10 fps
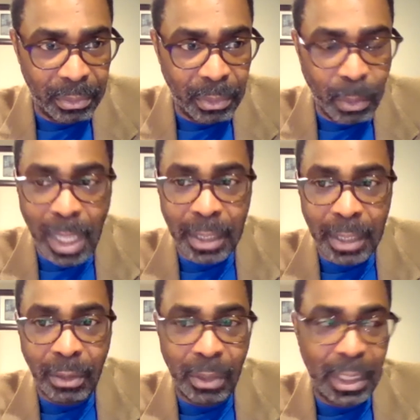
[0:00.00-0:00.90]
want
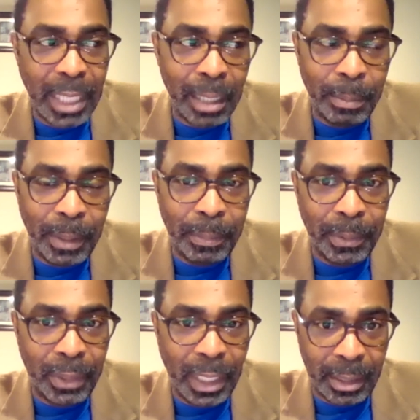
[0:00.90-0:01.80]
to tell people
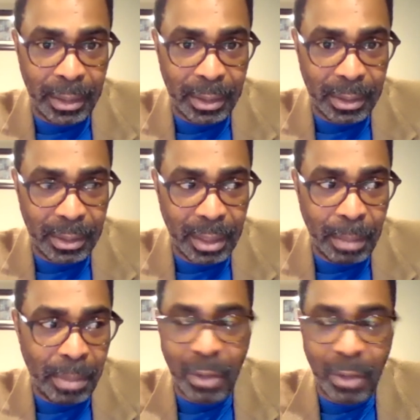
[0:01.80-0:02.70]
things
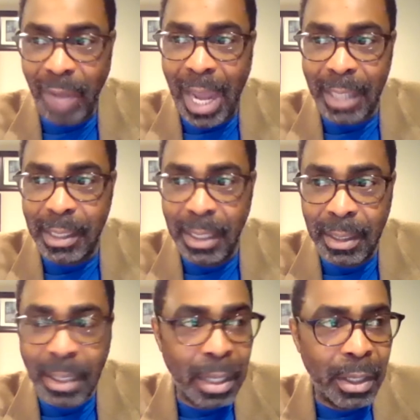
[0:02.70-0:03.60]
about
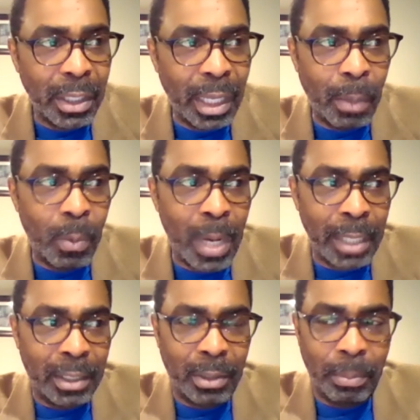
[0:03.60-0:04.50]
vaccines. They
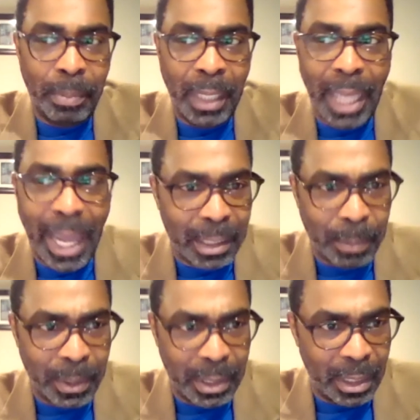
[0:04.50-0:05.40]
want to be
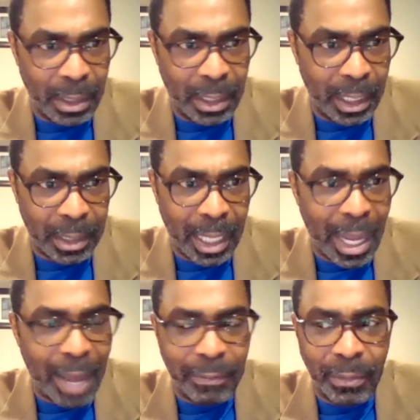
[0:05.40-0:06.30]
experts in things they
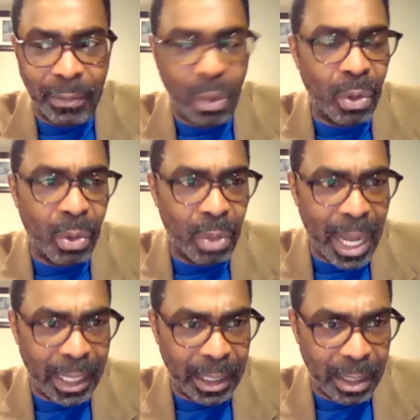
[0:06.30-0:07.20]
have no
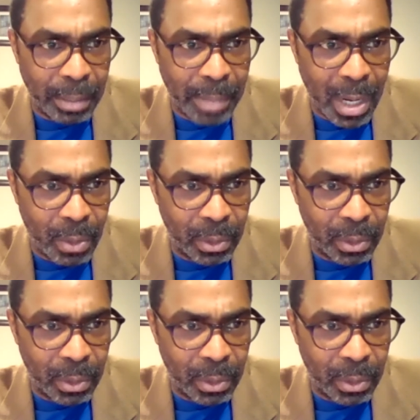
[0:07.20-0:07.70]
idea about.